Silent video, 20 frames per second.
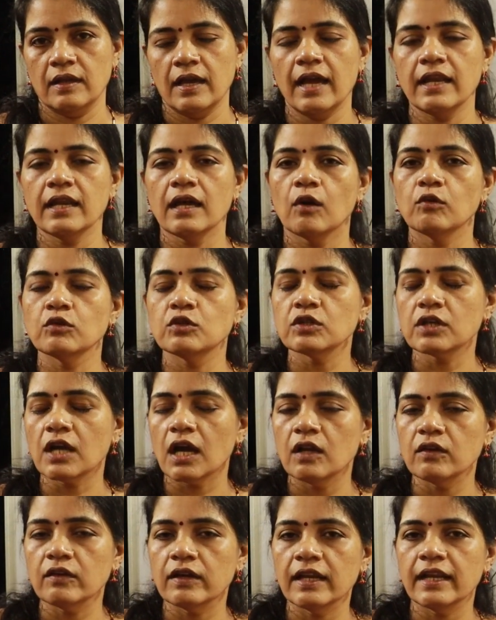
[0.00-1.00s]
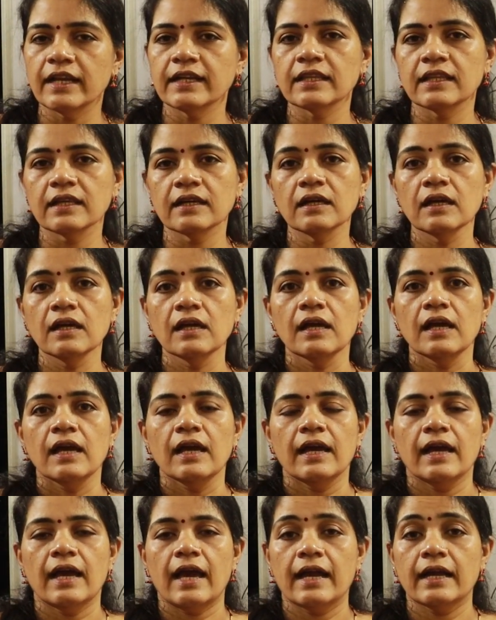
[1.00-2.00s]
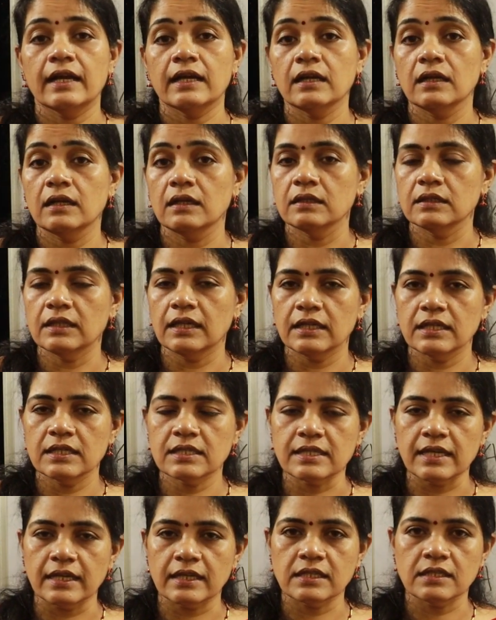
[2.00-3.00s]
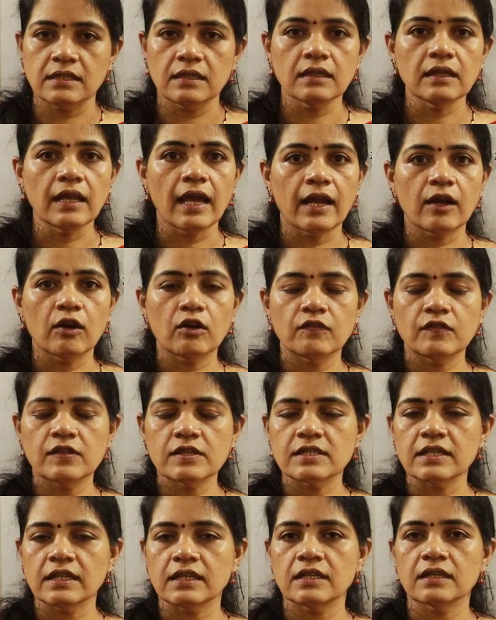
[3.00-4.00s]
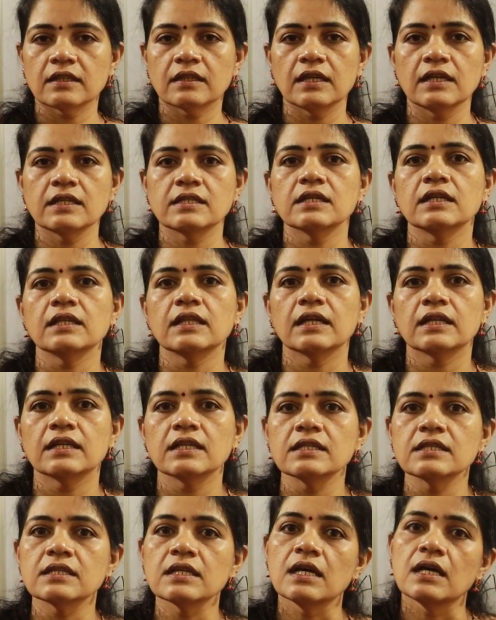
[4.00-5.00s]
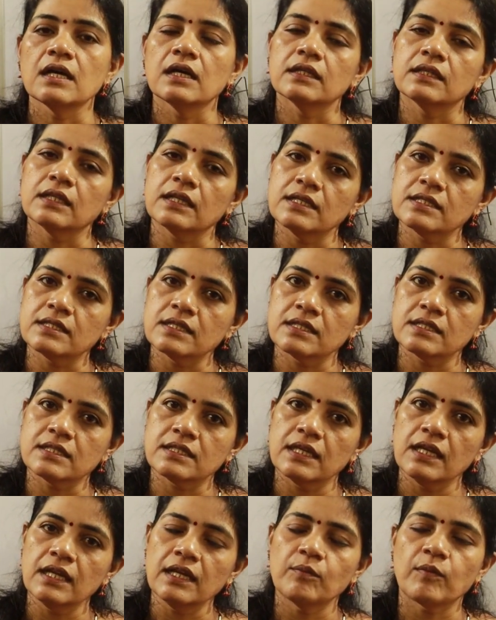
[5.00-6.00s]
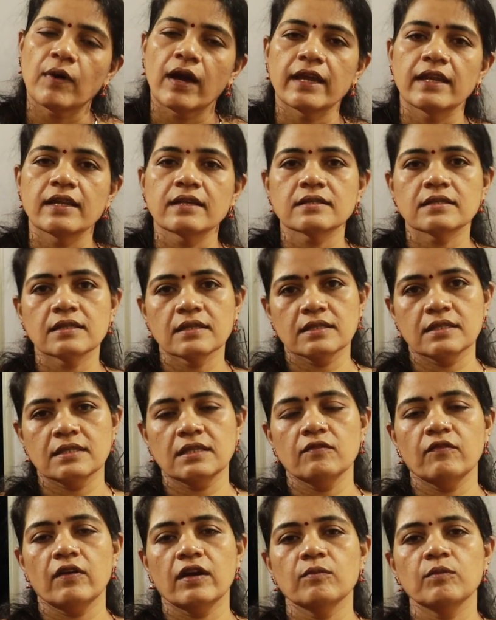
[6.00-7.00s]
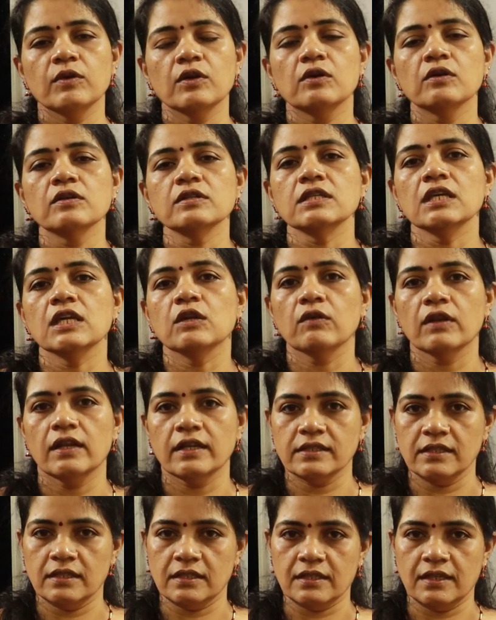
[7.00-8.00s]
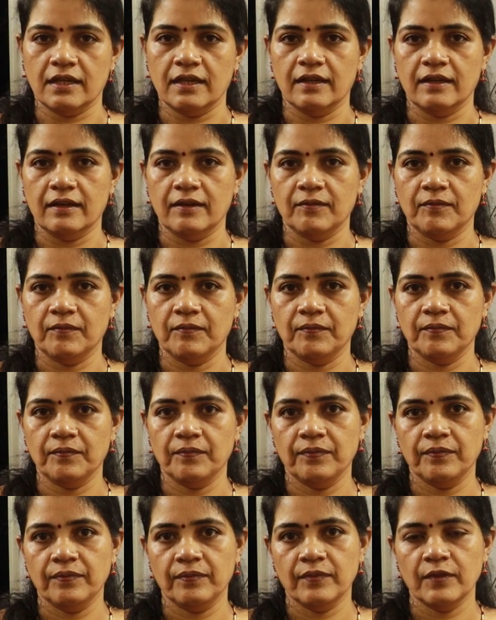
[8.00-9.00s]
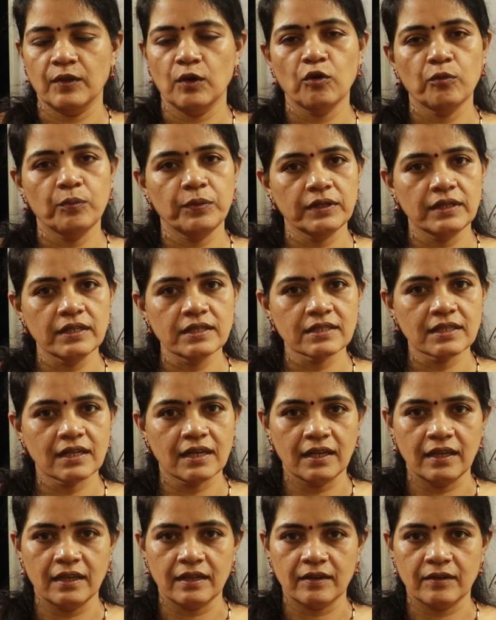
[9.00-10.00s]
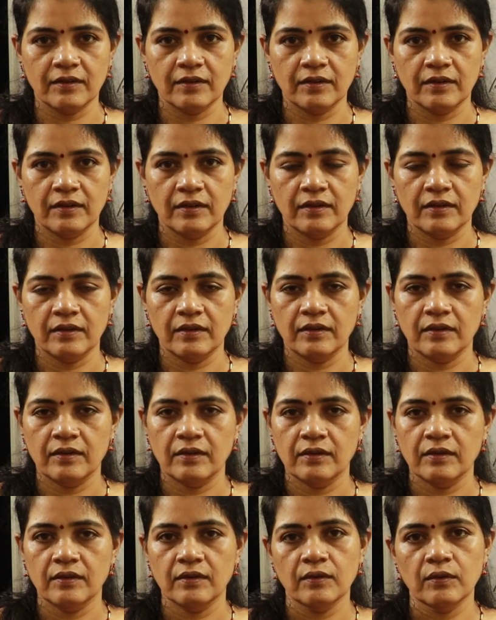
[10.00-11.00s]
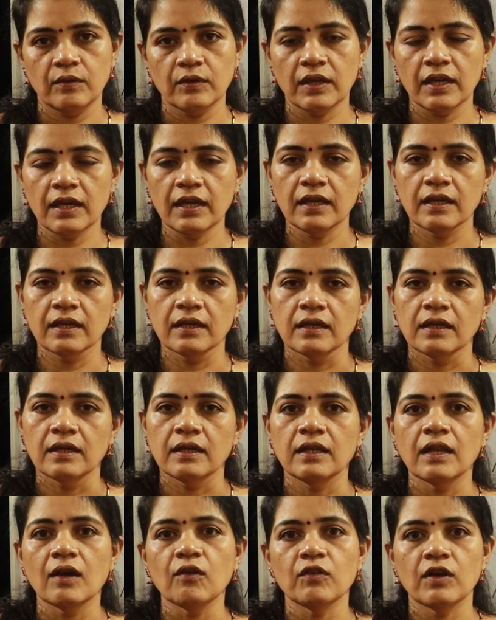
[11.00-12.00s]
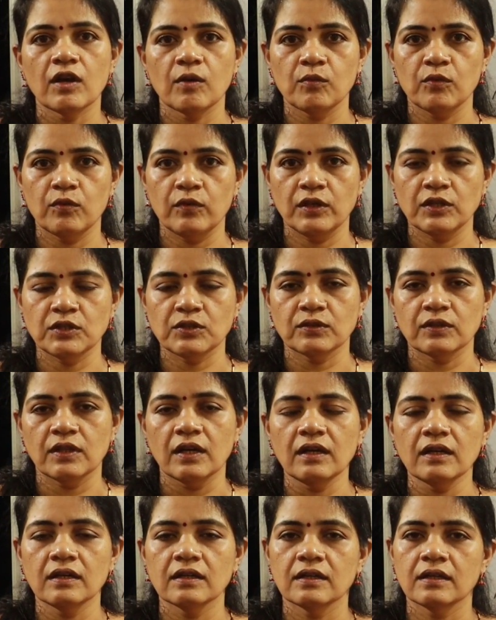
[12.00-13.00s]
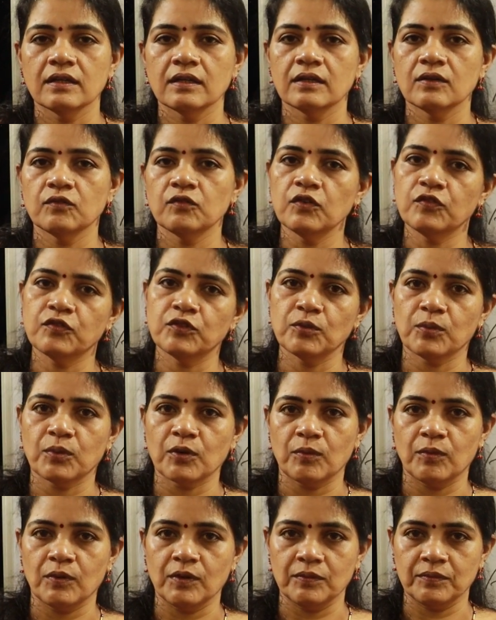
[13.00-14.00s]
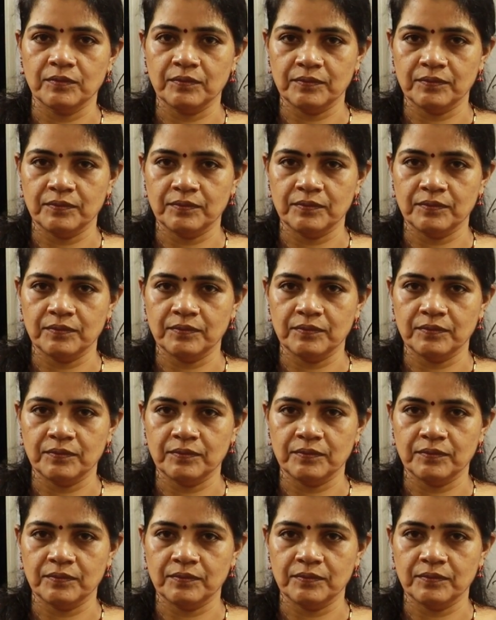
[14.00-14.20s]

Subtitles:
and how to calculate the angle, that is sector, angle of the sector theta, that is 360 minus 60. Why? Because equilateral triangle. Hope it is clear. Okay, now we are moving to the fifth problem.